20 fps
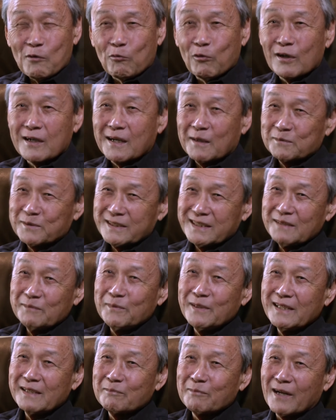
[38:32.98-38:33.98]
well, come see
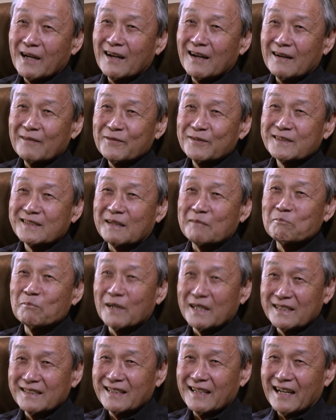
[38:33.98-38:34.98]
me in my office on
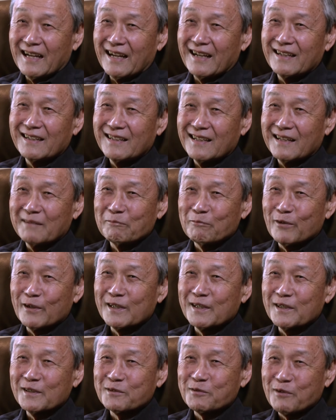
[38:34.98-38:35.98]
Monday and
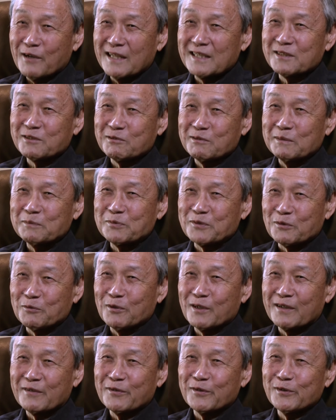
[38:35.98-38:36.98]
bring your transcripts or
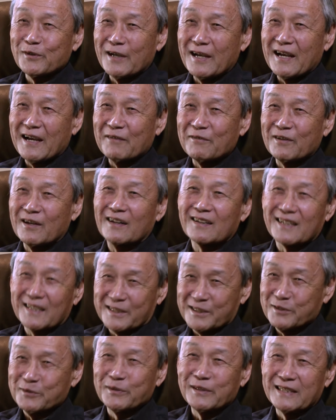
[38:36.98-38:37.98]
whatever you have, and I'll
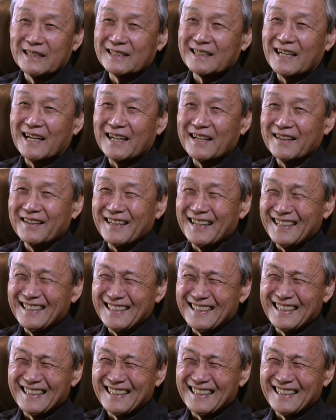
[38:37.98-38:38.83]
get you in, kind of thing.